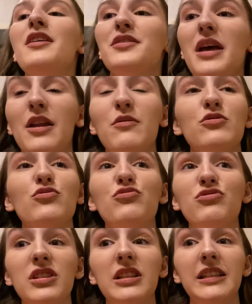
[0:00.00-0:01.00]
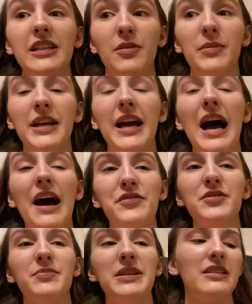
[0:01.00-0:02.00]
it was really yummy. I have
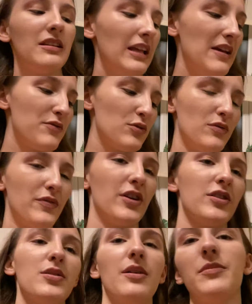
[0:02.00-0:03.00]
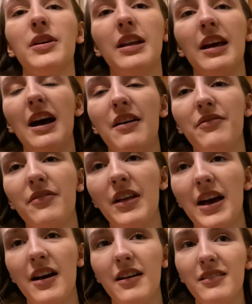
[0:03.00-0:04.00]
some pizza left over, so I'm gonna have
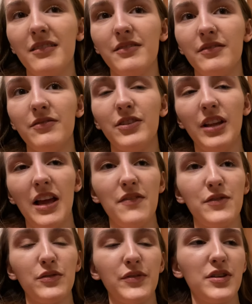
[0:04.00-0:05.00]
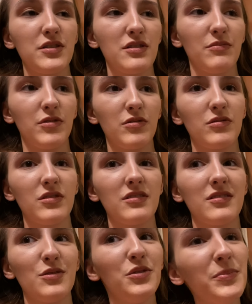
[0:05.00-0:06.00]
that for leftovers tomorrow
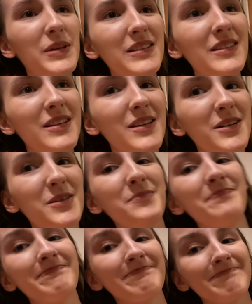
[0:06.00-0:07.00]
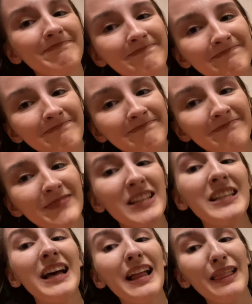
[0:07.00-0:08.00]
because cold pizza.
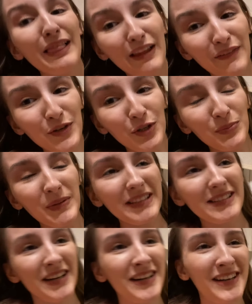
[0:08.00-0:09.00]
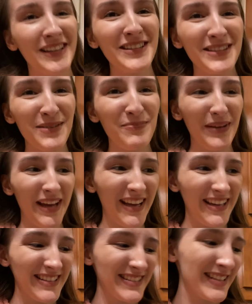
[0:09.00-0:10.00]
Love cold pizza, it's the
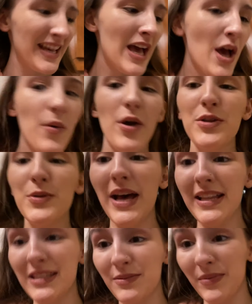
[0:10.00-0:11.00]
best. We also had some